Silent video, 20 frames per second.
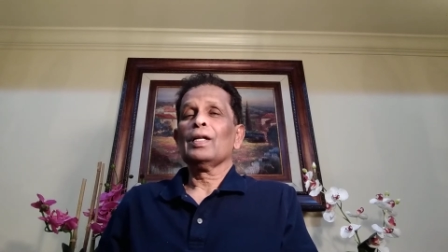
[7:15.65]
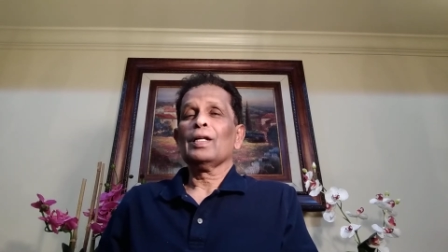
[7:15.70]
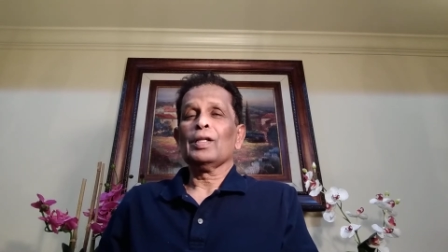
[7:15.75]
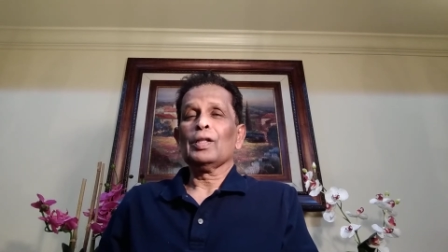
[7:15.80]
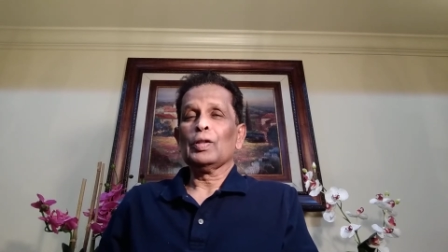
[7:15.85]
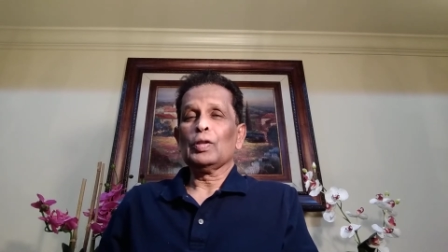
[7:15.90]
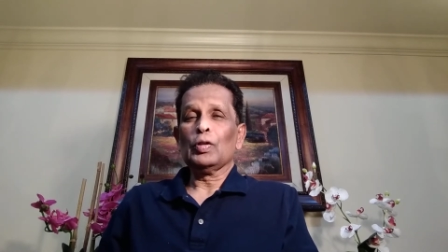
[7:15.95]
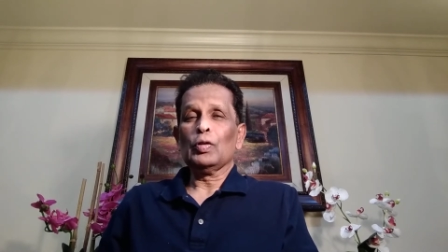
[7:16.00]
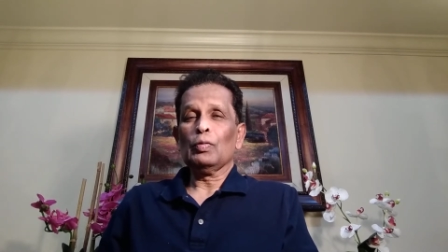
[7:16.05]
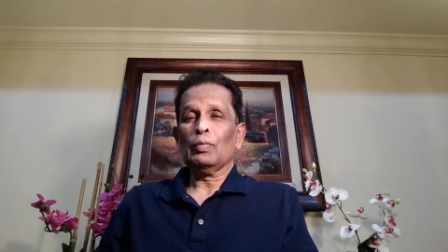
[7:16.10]

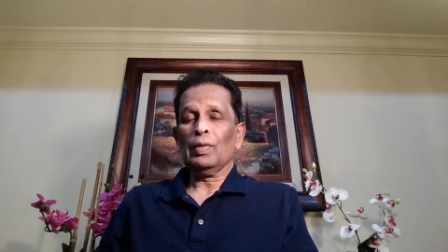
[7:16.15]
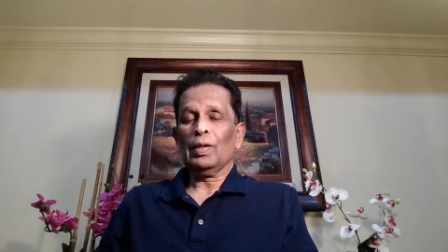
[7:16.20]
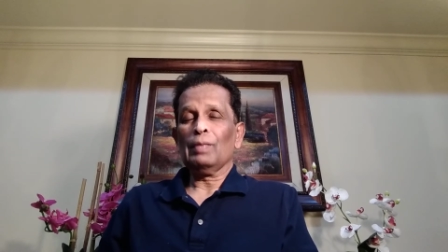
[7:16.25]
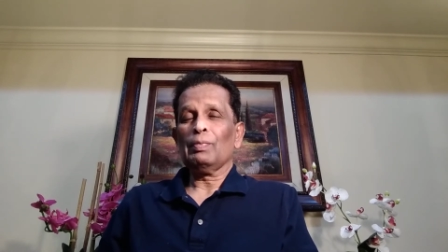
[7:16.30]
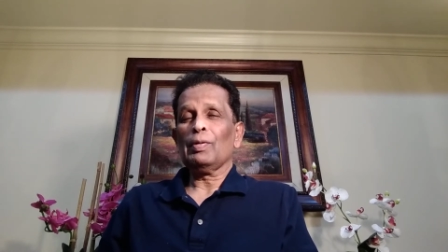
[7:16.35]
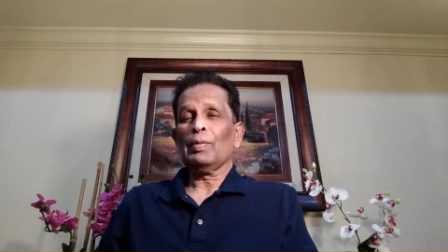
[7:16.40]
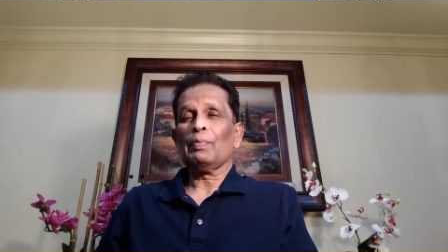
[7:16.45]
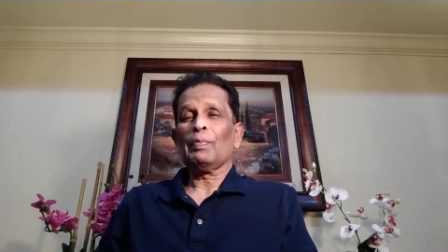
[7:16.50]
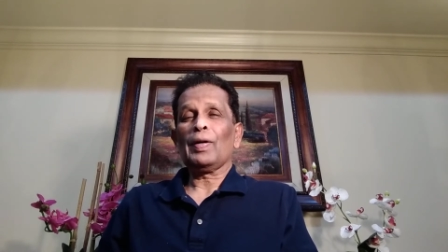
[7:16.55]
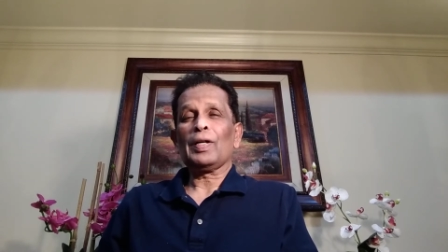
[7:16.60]
You will
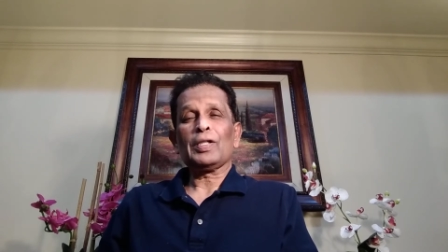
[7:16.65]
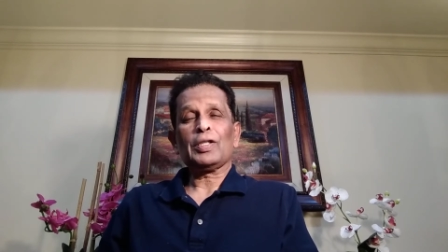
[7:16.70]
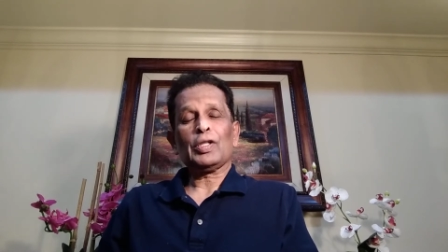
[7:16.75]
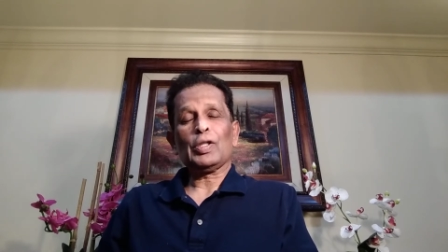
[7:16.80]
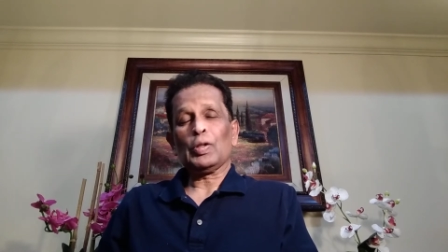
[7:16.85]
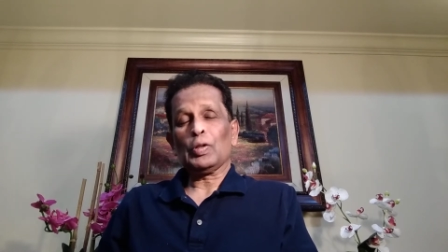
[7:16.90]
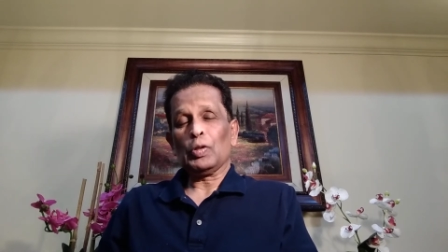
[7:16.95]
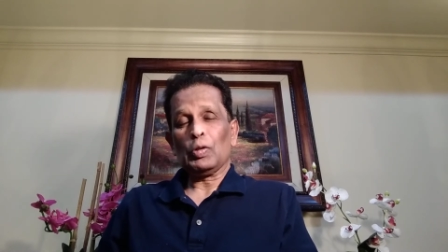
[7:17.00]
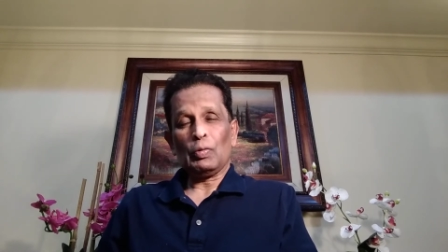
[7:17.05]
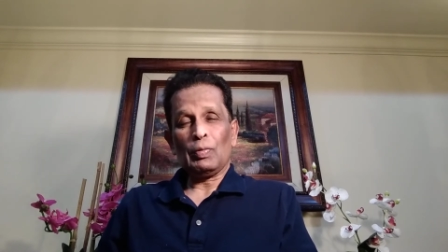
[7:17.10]
be
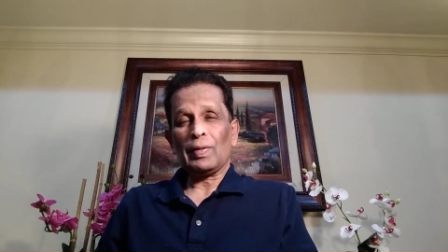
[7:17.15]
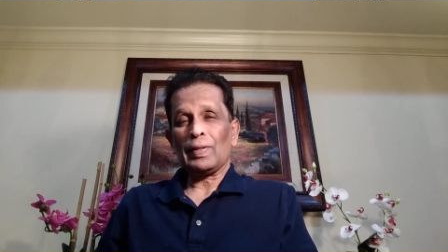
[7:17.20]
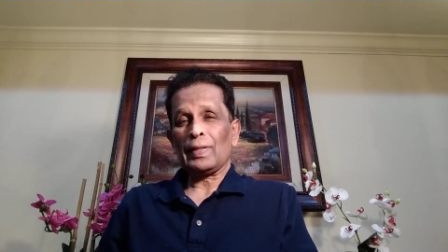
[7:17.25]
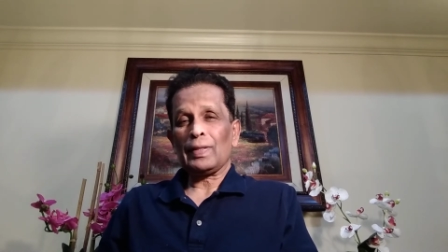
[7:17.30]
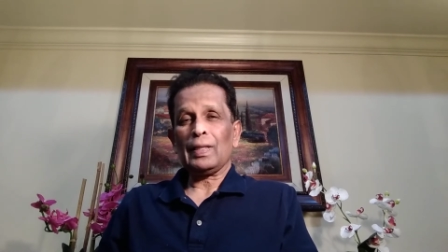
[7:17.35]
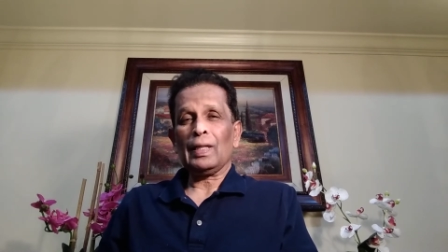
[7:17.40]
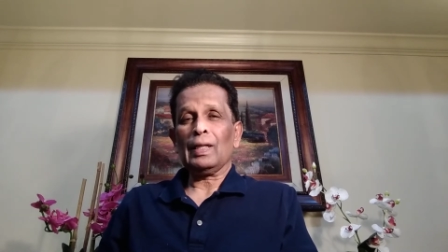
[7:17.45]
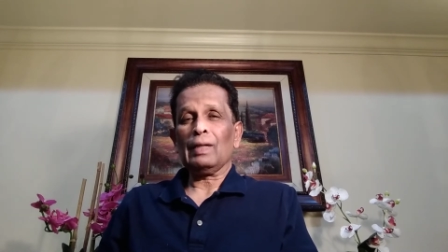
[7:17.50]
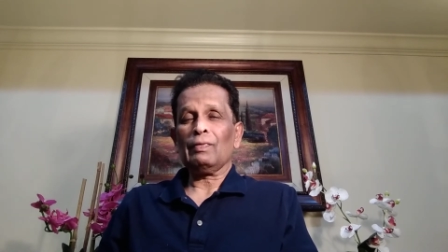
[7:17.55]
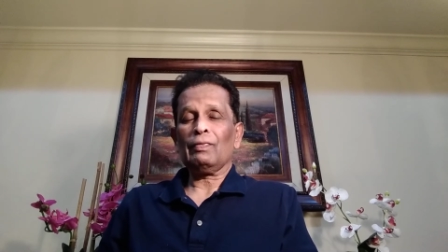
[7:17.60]
punishing
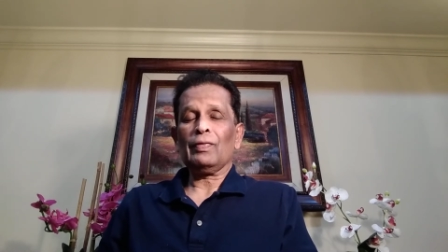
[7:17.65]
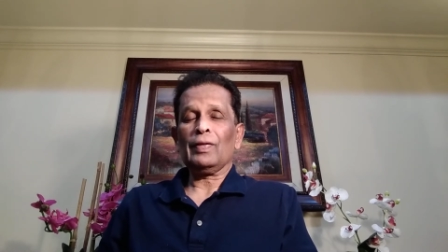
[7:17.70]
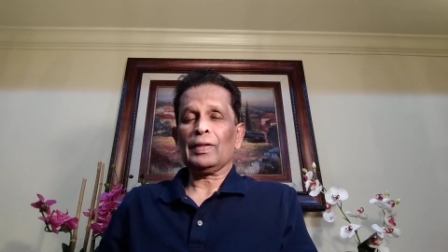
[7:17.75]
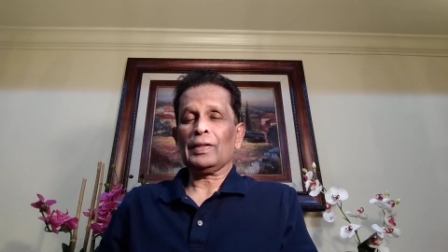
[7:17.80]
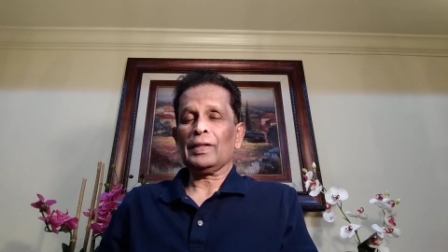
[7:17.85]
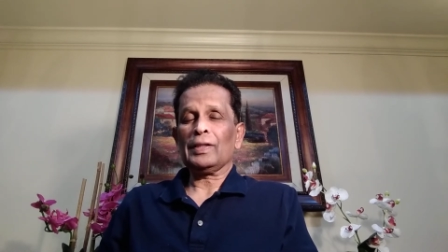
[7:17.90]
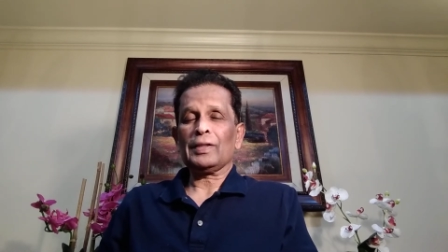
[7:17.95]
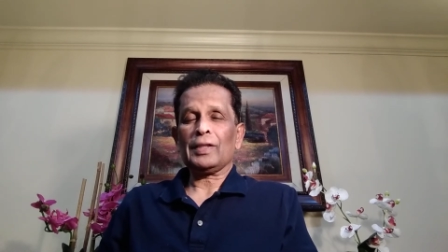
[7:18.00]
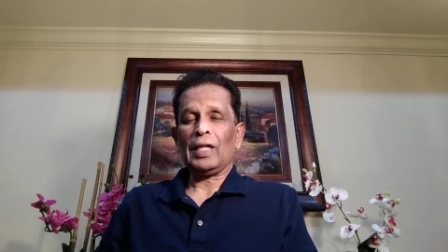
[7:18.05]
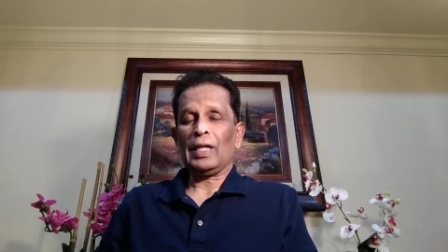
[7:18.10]
yourself
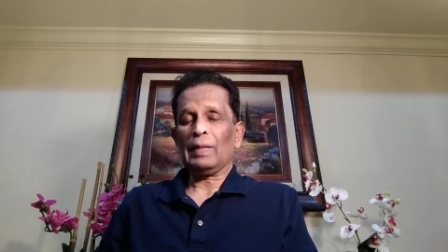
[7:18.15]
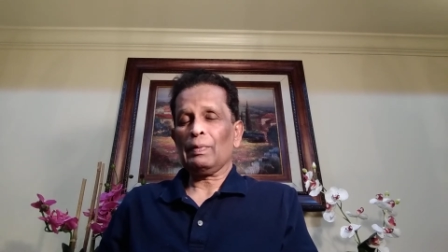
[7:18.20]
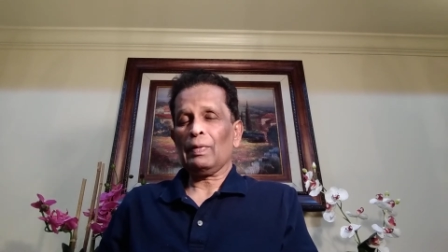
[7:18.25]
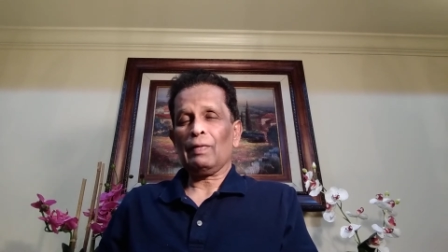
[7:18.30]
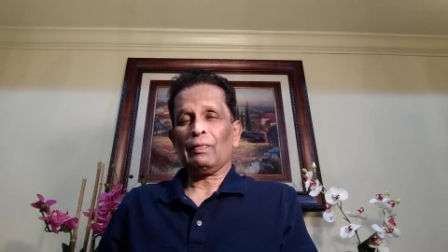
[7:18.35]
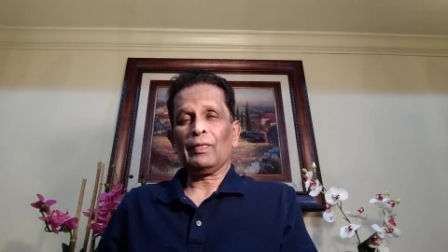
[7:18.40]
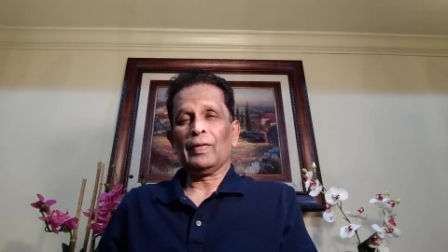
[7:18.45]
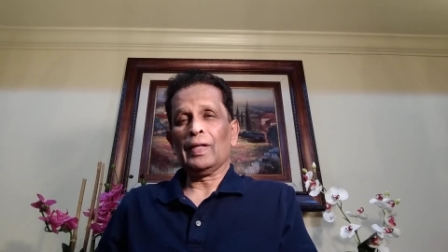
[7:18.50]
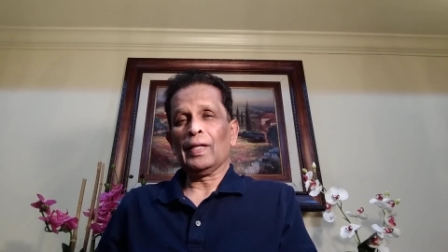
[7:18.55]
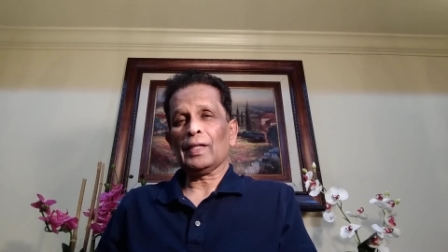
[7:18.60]
at the time
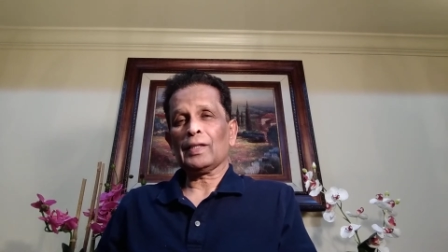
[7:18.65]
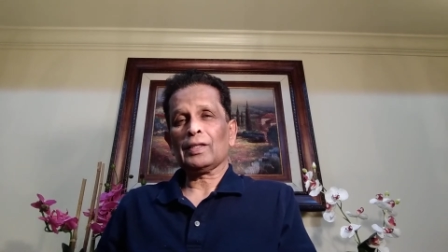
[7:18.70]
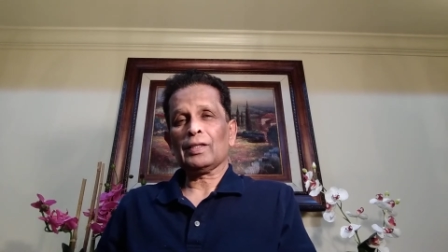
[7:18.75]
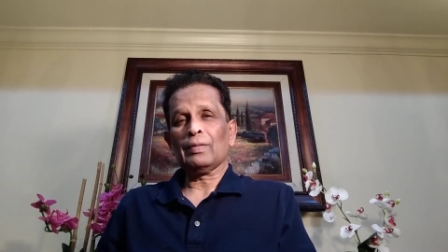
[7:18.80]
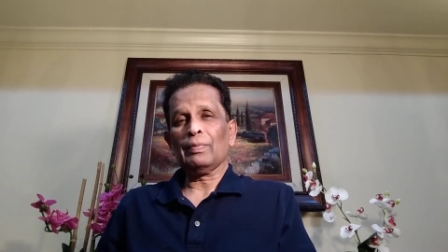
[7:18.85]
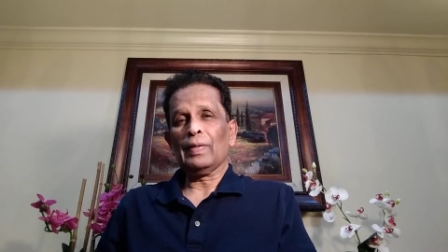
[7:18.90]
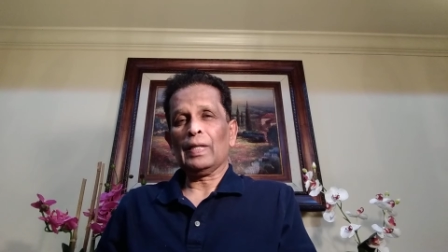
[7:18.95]
of death,